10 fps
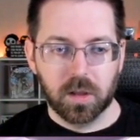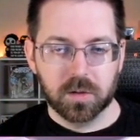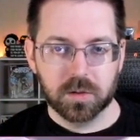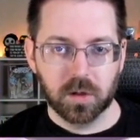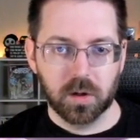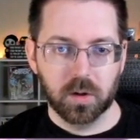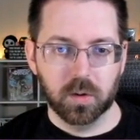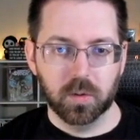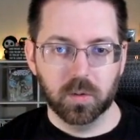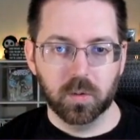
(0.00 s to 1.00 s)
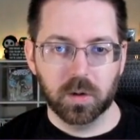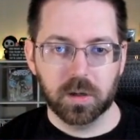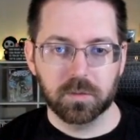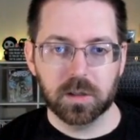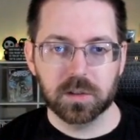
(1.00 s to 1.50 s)
So,
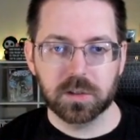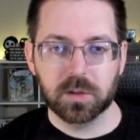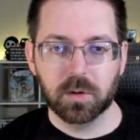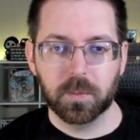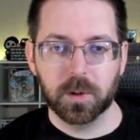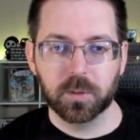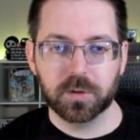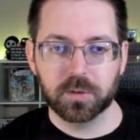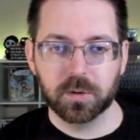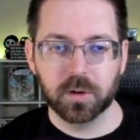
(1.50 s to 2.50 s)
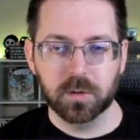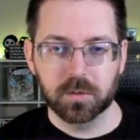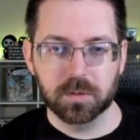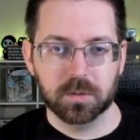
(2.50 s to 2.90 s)
if these 2 are both true,